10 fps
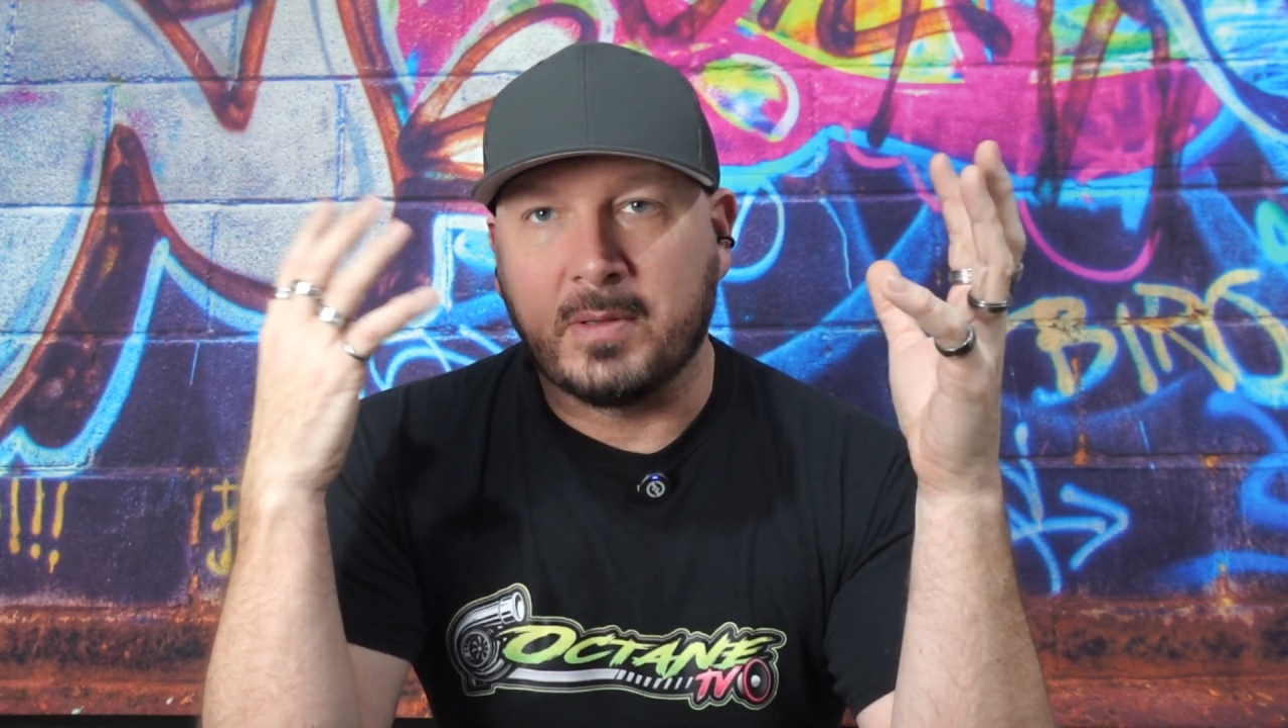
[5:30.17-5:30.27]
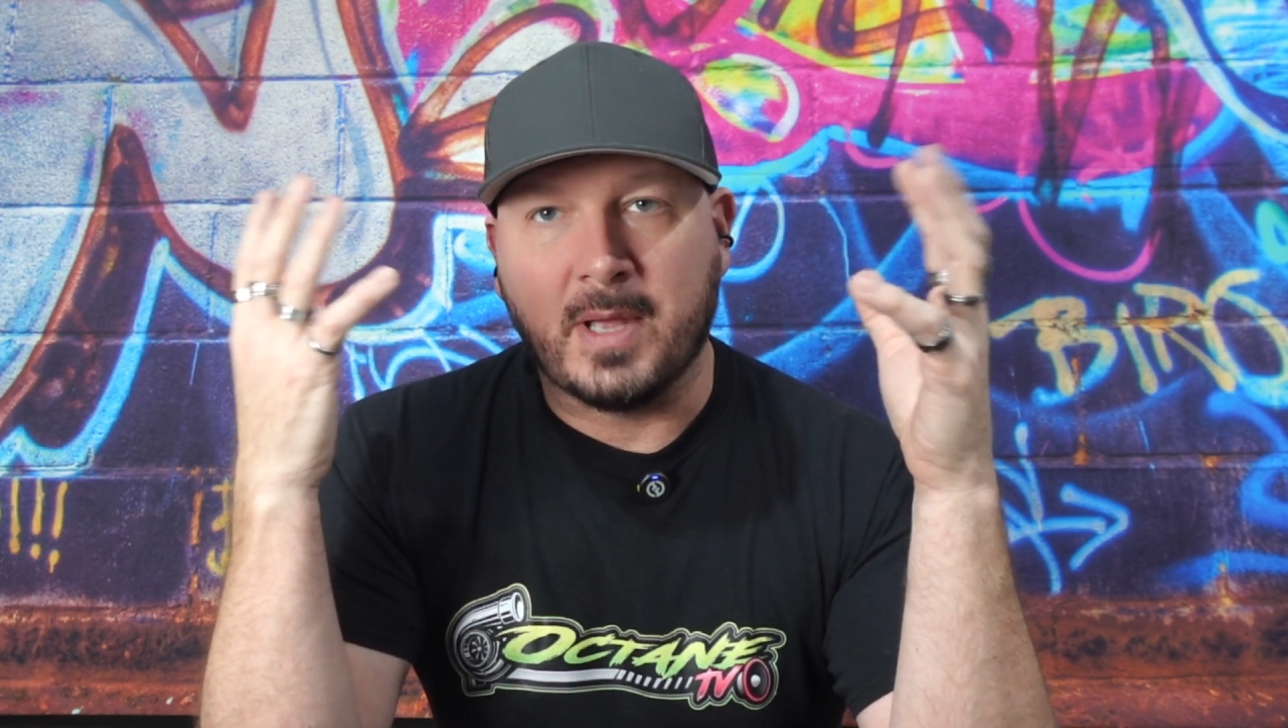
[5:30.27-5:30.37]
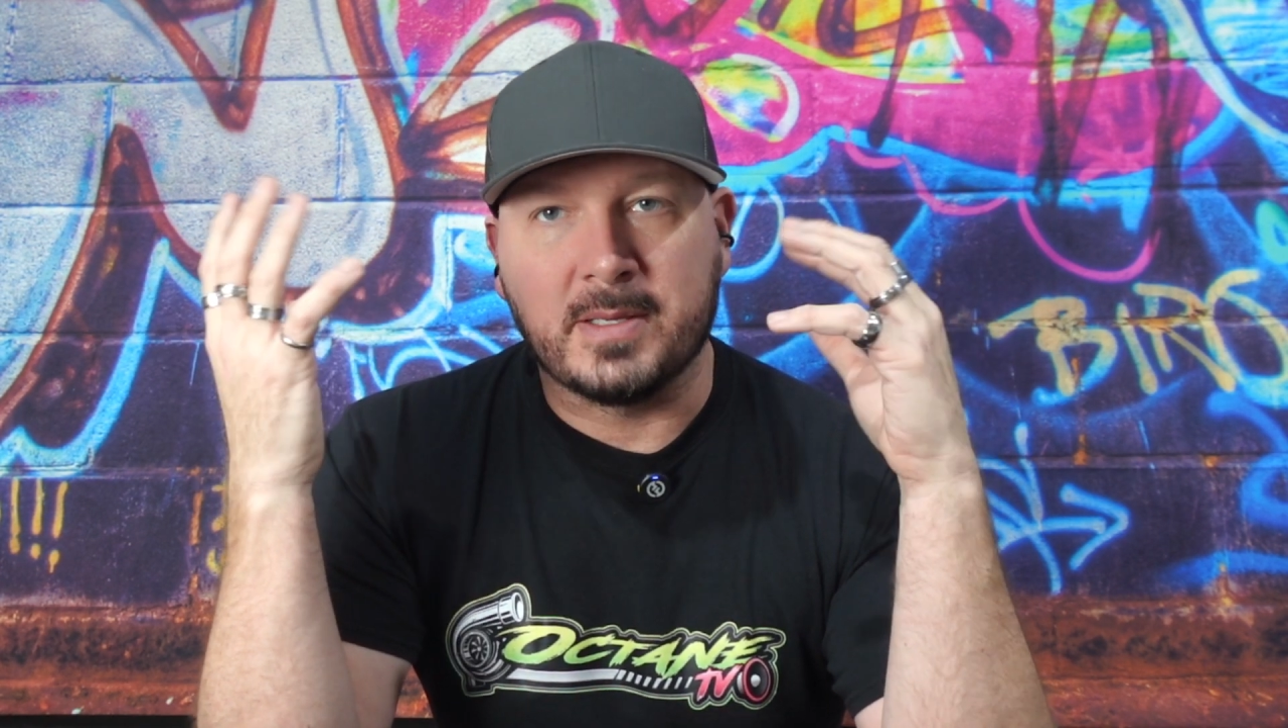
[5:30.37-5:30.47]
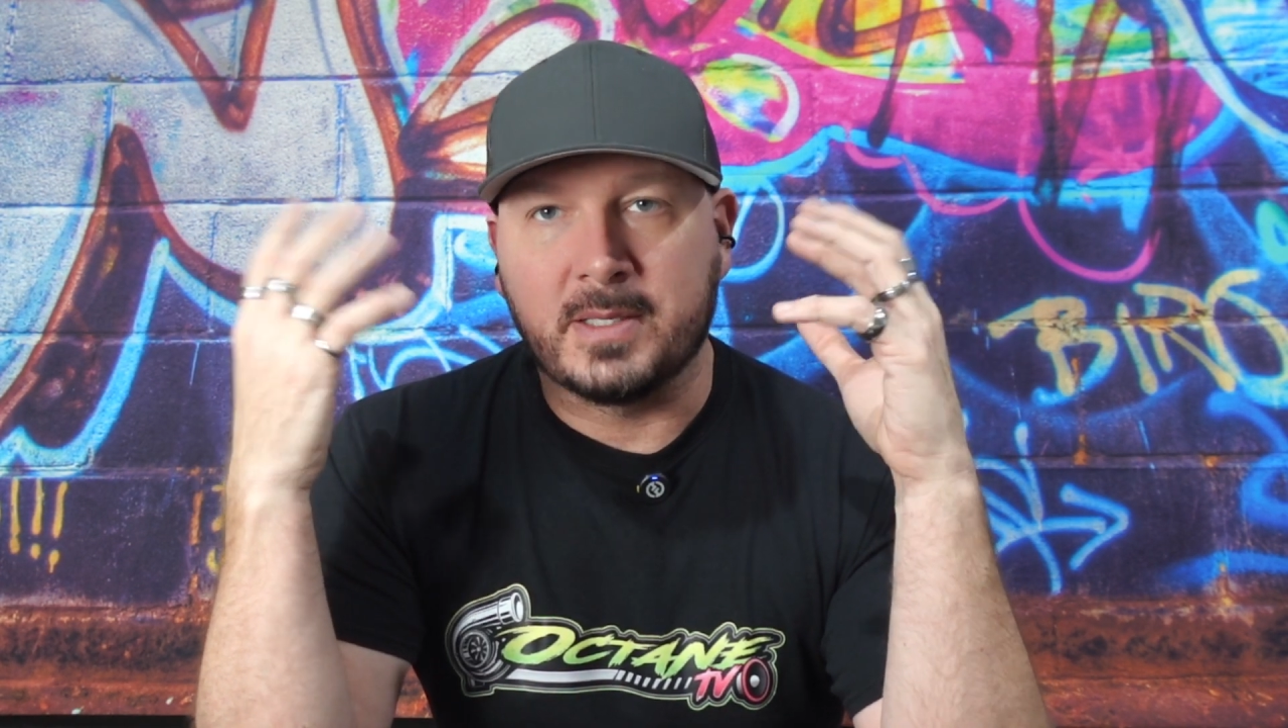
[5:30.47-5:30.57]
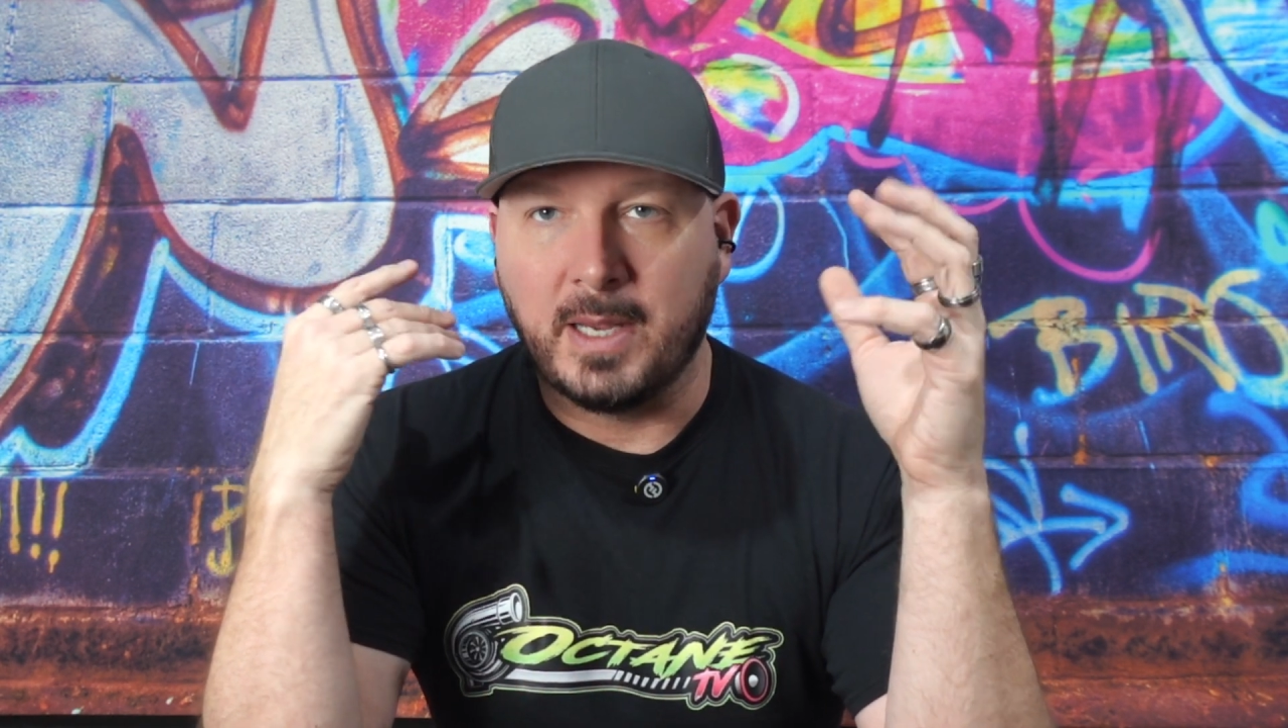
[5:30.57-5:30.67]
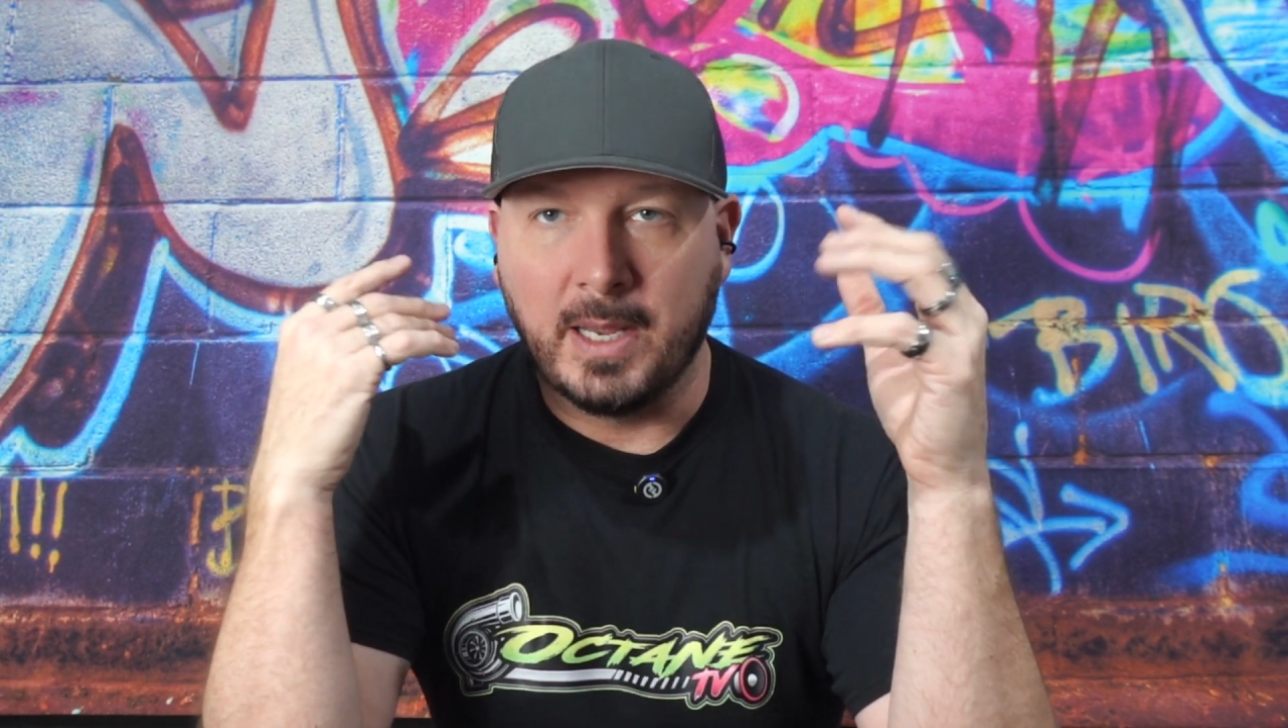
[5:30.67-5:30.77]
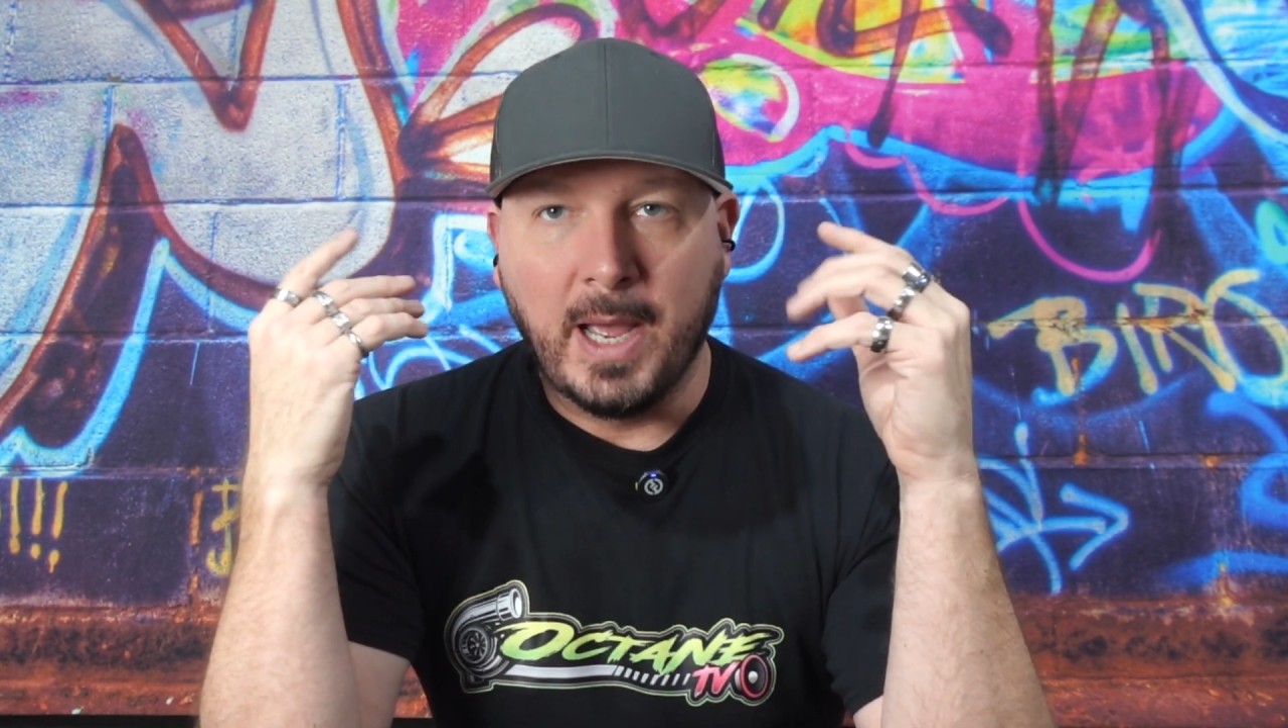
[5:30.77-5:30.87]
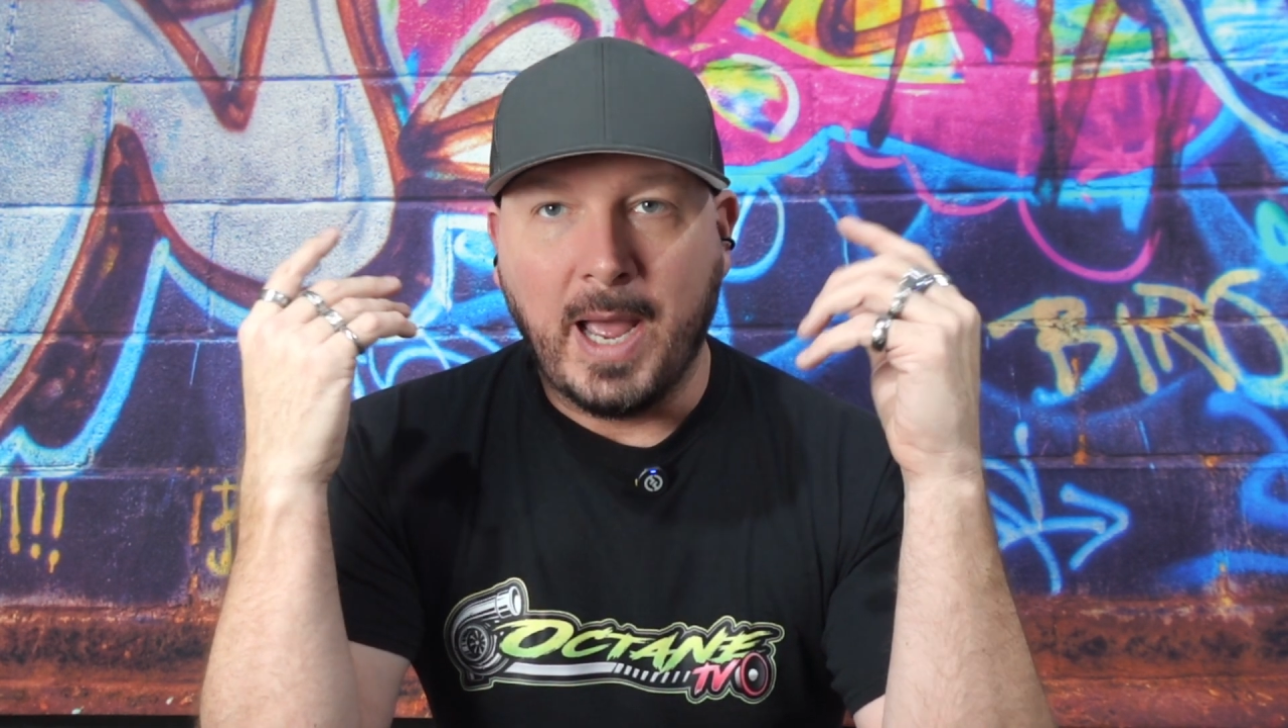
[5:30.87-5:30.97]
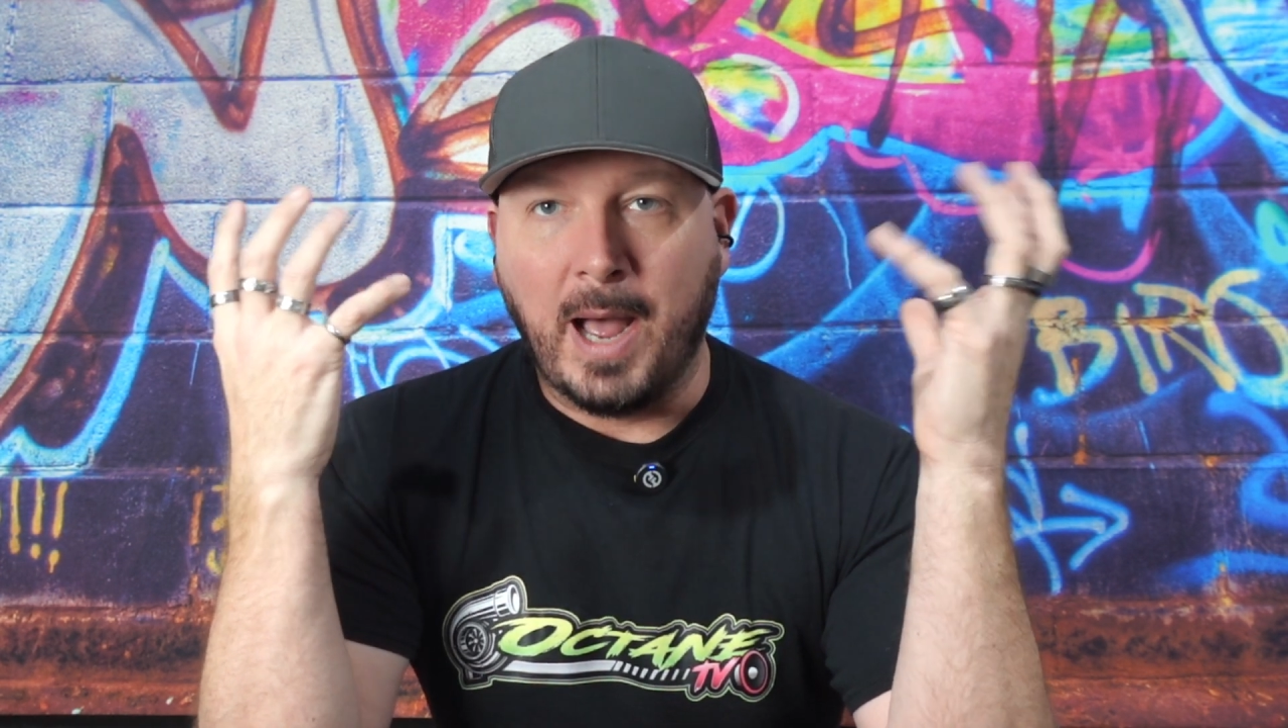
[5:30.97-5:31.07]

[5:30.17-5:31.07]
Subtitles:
with that and see